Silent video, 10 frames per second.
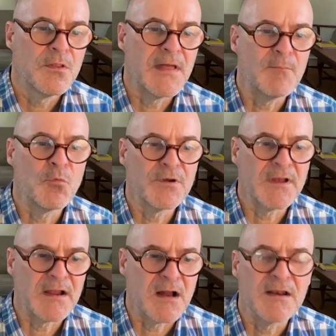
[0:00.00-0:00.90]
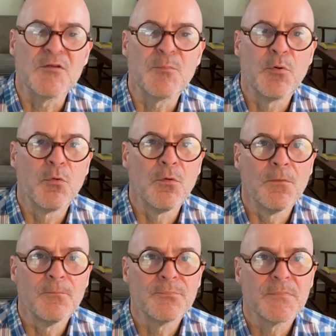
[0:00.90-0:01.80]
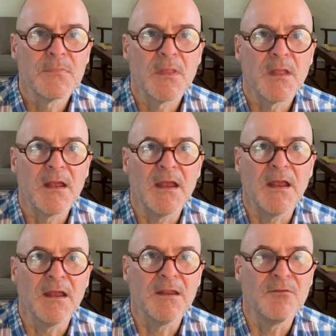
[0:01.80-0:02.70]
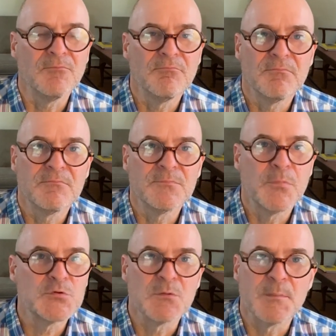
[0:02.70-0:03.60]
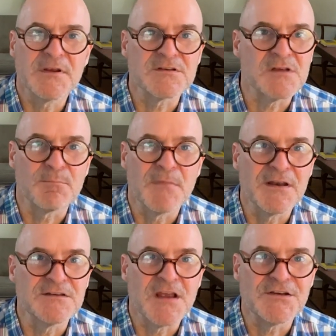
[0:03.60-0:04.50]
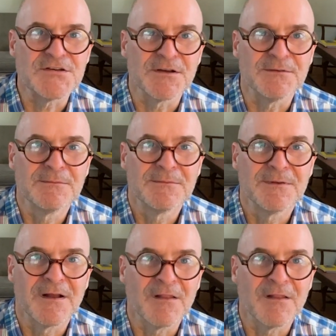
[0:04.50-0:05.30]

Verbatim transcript: that morning I got in the pool, and swimming is like meditation. I